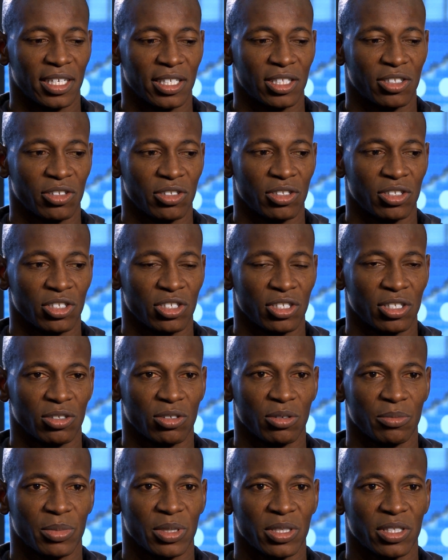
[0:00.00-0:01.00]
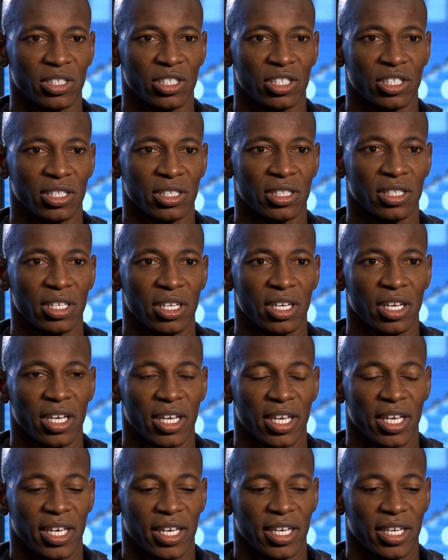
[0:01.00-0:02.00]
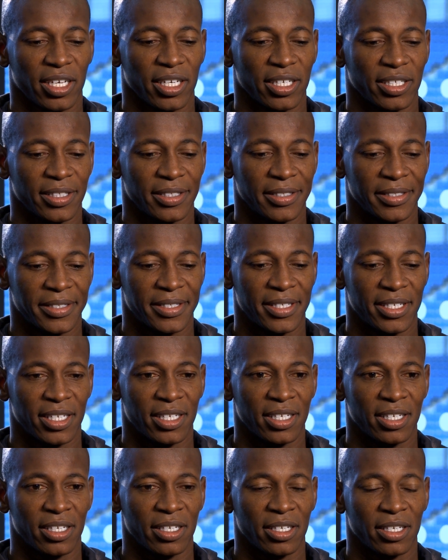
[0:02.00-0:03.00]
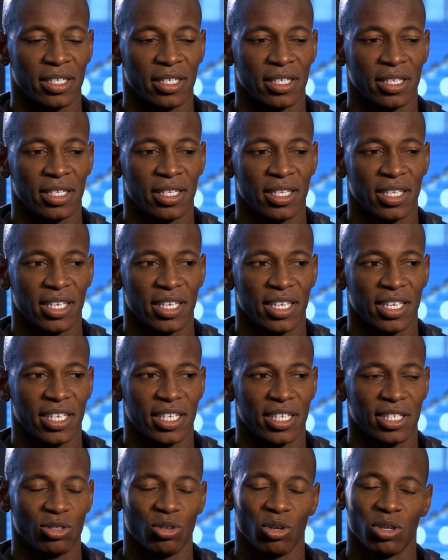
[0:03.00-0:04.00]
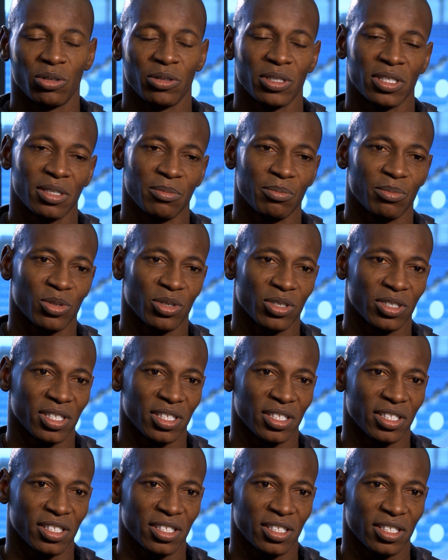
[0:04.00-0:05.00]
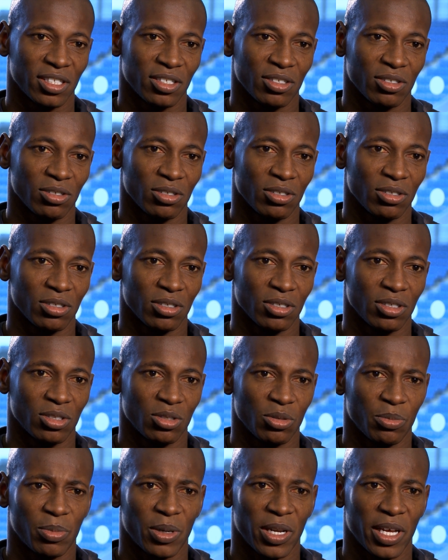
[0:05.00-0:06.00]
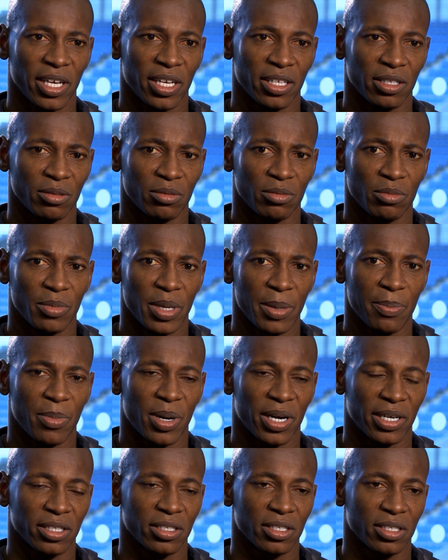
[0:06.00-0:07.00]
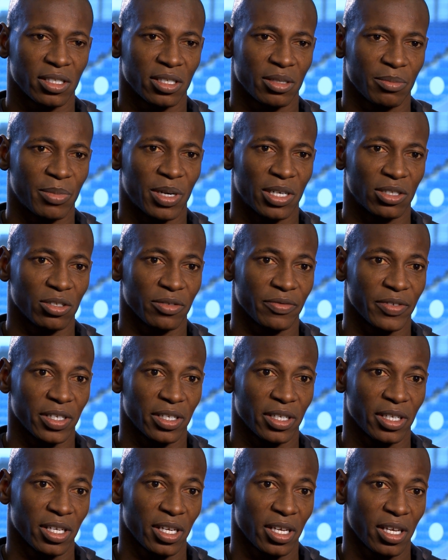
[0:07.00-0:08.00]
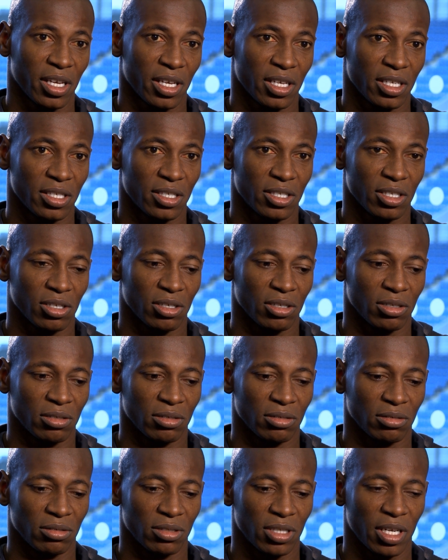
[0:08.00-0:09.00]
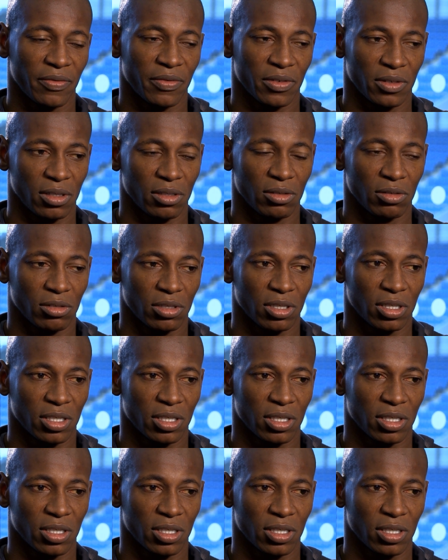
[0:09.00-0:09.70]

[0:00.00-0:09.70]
traditional competition, and it's always important to play and be part of it. So definitely